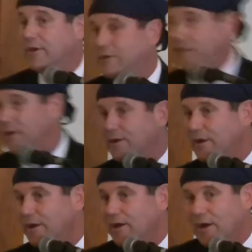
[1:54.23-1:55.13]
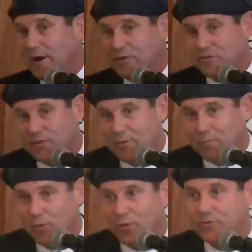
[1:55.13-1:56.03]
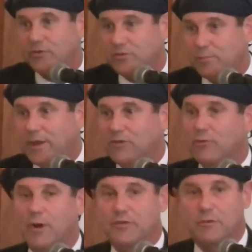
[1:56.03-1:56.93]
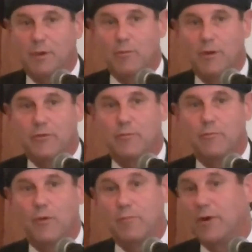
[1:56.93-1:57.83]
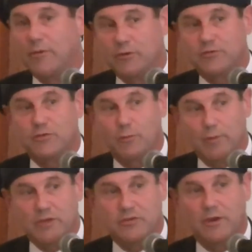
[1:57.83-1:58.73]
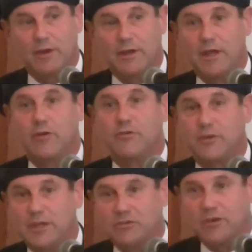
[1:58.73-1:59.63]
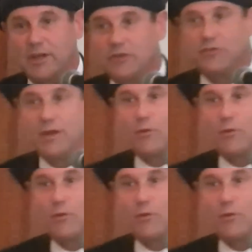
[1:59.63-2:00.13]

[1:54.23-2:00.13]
India assembled to speak to us about what Mother Teresa and her teachings